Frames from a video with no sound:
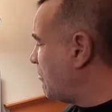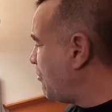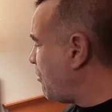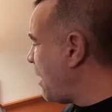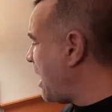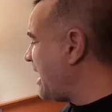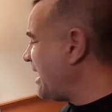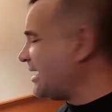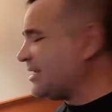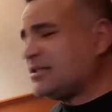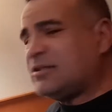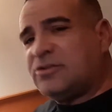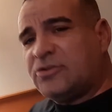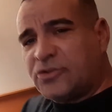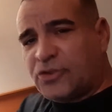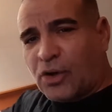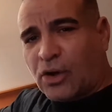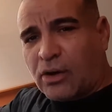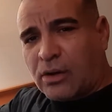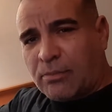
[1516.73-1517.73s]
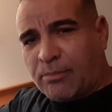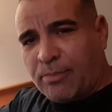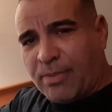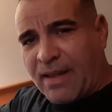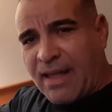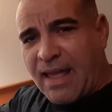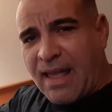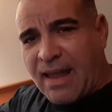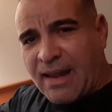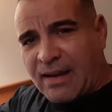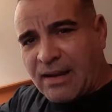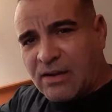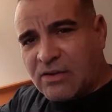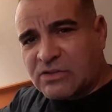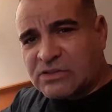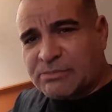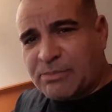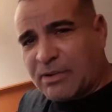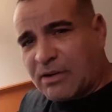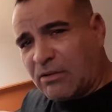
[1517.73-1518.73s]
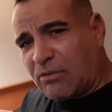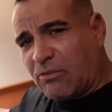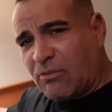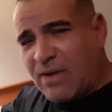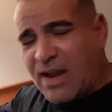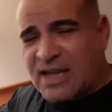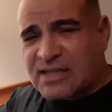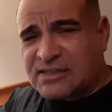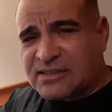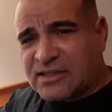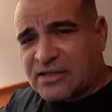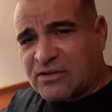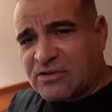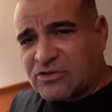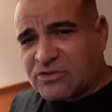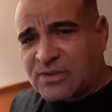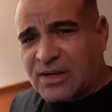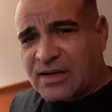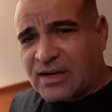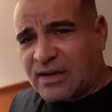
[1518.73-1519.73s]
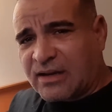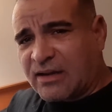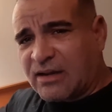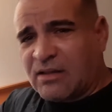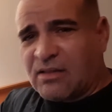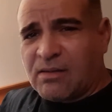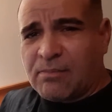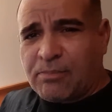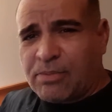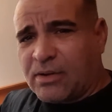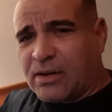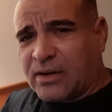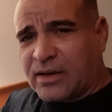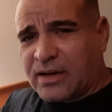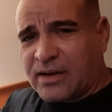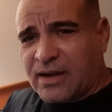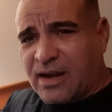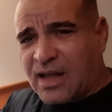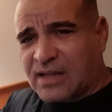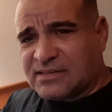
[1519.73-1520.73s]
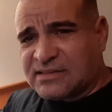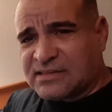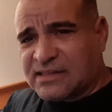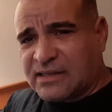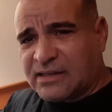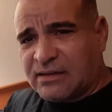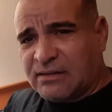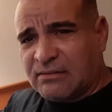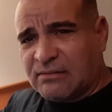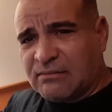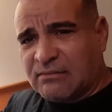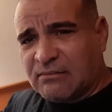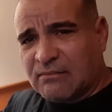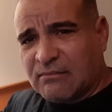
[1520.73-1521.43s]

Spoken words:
by a dirtbag who's been arrested who tried to kill a parking Nazi,